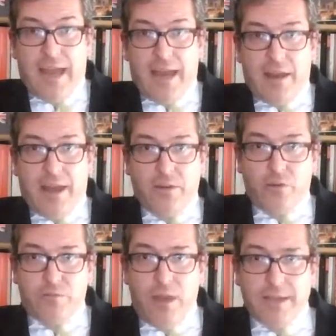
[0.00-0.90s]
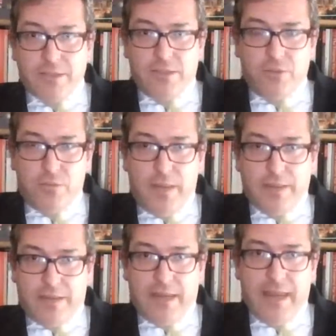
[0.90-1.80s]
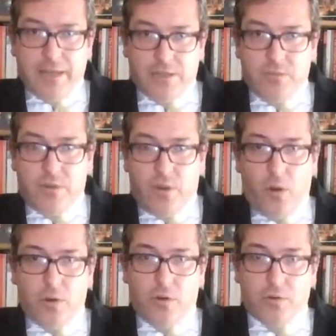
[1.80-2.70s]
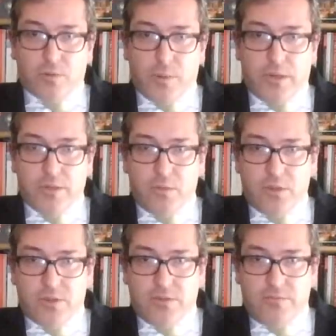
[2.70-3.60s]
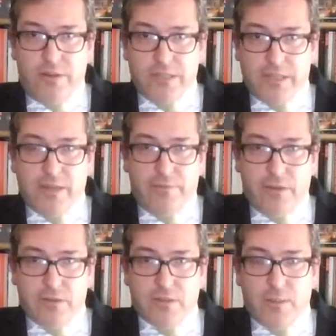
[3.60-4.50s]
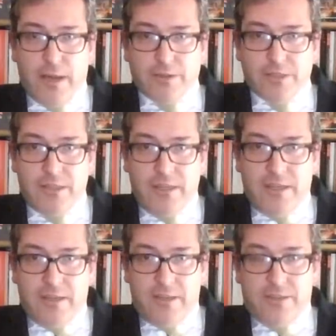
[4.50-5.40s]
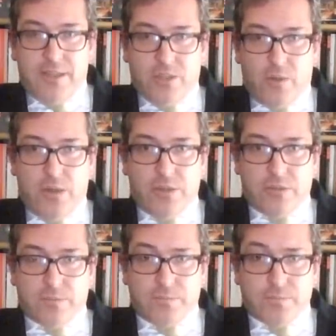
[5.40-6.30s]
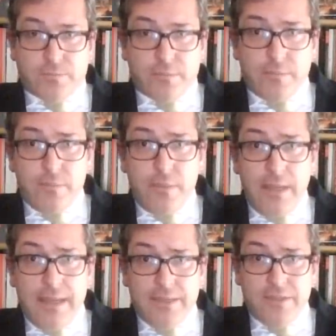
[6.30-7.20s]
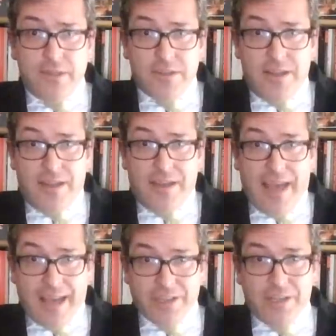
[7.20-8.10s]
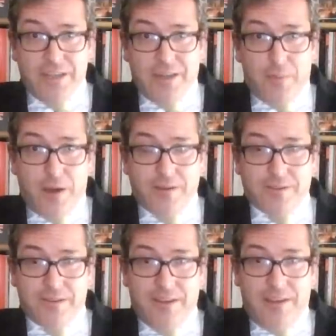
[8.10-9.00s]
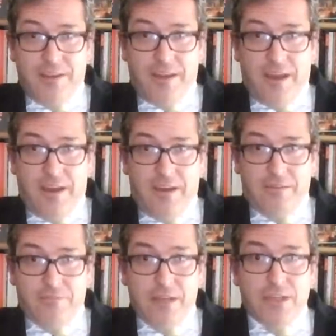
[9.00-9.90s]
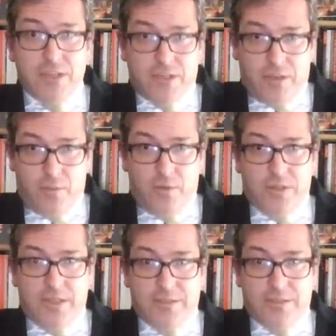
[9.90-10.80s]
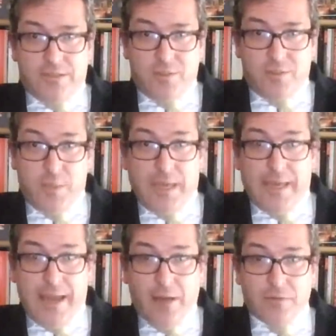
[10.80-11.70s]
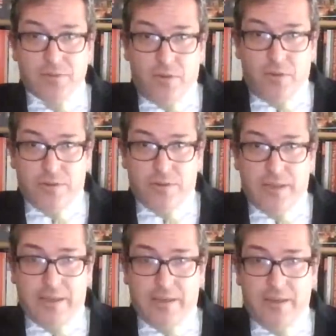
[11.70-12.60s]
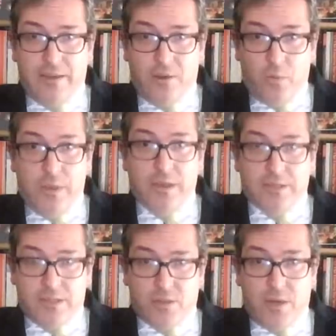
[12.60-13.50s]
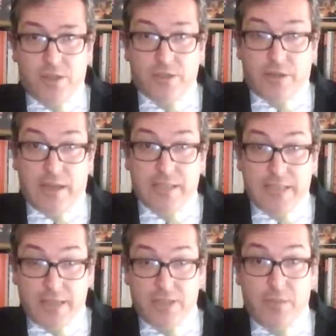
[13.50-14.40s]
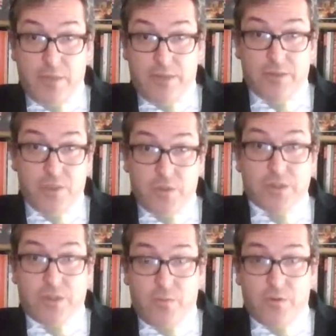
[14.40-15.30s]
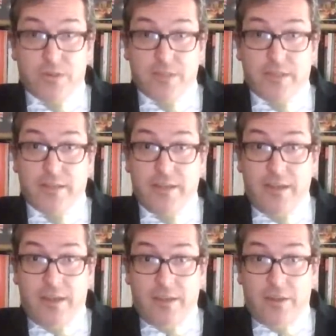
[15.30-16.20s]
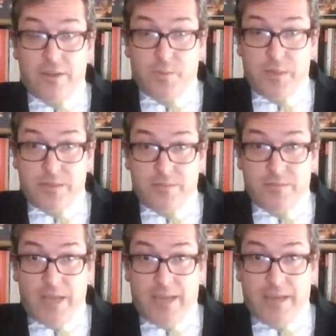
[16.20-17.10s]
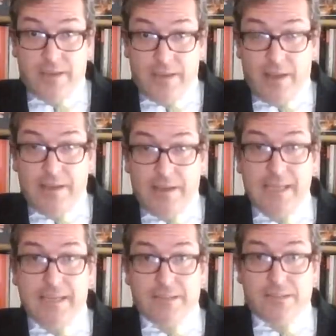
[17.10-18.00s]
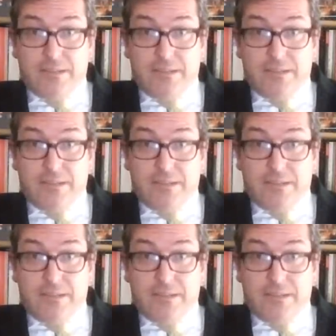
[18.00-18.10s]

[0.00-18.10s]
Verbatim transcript: And, and you're right to make the connection with the Holocaust because what's very significant about this situation is that actually among uh, religious communities speaking out on the Uyghur situation, it's actually been the Jewish community that has been taking a, a lead.